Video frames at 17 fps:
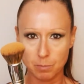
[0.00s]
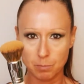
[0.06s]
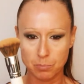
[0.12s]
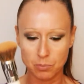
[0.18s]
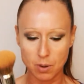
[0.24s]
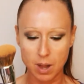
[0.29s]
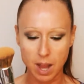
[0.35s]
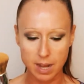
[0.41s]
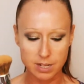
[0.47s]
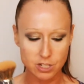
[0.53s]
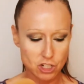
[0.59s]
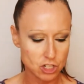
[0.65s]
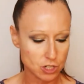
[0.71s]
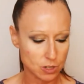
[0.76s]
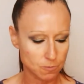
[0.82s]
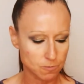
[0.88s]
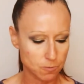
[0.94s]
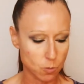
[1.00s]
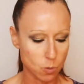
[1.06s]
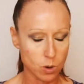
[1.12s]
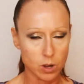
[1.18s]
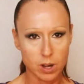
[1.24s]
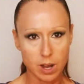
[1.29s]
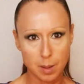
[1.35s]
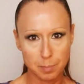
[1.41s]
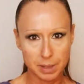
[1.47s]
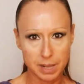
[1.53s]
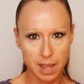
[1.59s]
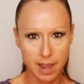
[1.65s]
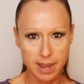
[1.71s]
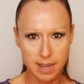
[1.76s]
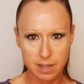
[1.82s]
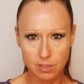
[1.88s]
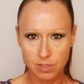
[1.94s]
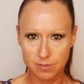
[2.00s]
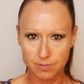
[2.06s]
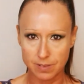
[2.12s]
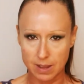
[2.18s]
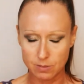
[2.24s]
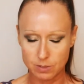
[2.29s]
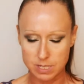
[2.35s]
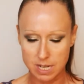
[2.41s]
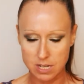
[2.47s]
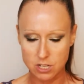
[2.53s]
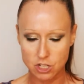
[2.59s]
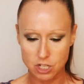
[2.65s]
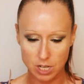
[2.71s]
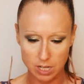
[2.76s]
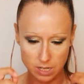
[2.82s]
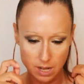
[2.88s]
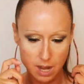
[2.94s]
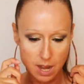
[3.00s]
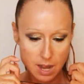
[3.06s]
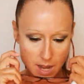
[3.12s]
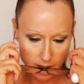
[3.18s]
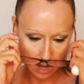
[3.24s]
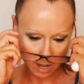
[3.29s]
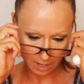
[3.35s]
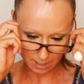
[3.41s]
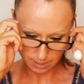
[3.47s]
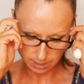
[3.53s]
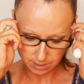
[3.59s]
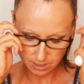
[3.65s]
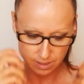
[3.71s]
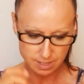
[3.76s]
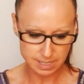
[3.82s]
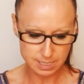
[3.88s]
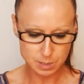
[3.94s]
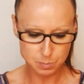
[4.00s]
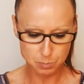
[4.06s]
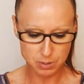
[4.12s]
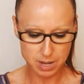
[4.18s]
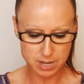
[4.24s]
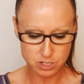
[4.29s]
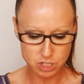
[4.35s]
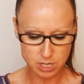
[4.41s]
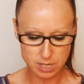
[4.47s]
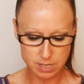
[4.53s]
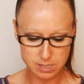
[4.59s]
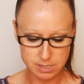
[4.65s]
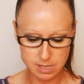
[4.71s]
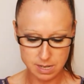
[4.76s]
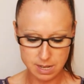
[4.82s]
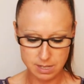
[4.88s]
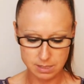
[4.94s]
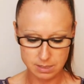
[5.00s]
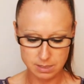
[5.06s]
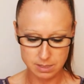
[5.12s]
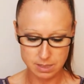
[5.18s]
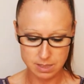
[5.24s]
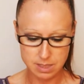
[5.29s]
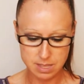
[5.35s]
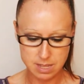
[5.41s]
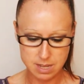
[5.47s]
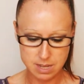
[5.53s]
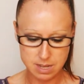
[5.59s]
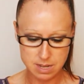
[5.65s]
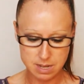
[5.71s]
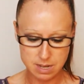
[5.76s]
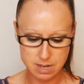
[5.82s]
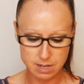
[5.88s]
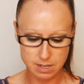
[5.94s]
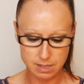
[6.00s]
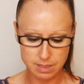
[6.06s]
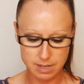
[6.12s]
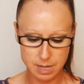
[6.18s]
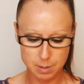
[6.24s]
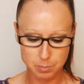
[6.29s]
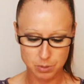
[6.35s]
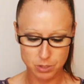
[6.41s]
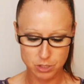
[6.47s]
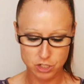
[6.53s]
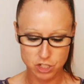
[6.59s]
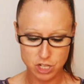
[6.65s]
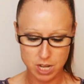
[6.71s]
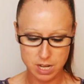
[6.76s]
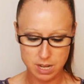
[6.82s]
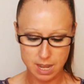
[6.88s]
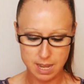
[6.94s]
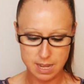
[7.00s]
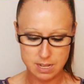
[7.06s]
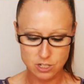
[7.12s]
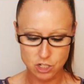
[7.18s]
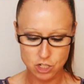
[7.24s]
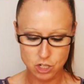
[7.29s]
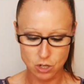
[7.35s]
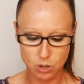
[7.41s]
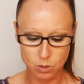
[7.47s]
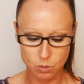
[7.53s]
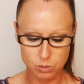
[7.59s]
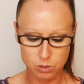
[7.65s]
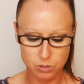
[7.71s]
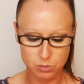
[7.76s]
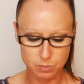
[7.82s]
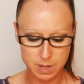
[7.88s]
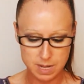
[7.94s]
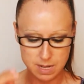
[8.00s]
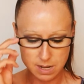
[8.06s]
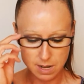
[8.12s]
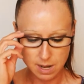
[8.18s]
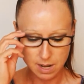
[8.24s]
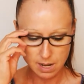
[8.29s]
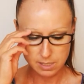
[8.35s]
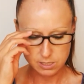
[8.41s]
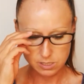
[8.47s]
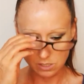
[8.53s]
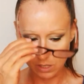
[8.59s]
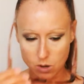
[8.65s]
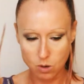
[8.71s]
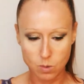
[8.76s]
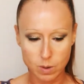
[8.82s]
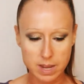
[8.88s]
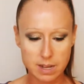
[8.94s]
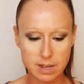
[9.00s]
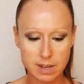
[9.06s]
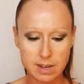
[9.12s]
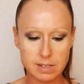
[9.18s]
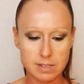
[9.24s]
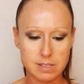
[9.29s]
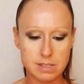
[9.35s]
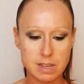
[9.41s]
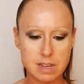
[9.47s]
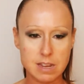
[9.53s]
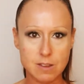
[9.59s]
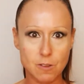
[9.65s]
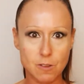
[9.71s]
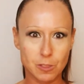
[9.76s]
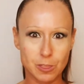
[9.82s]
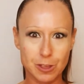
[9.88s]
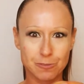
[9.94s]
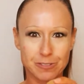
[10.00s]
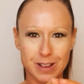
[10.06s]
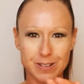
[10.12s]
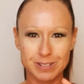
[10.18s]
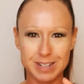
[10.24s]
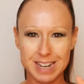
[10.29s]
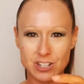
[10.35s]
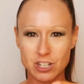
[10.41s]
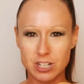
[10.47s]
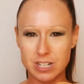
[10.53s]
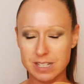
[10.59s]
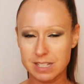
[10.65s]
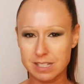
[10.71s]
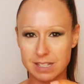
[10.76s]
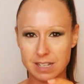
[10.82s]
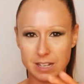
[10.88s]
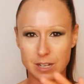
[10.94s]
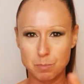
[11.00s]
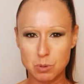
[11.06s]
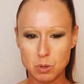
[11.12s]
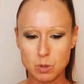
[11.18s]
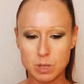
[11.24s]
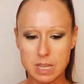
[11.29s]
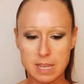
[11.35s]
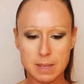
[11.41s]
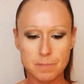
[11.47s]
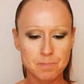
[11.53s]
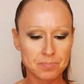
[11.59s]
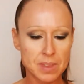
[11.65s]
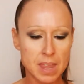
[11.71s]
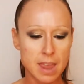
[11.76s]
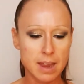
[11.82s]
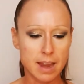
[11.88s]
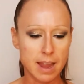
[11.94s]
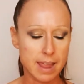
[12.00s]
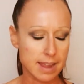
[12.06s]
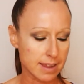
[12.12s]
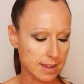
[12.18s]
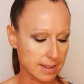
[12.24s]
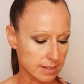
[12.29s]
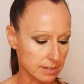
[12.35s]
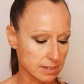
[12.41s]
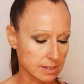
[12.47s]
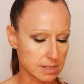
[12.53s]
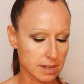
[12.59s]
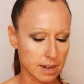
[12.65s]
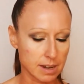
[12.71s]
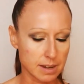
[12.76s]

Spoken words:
brush for applying the foundation, and this brush is in the number JH03, so it is the foundation. It's the Kabuki, and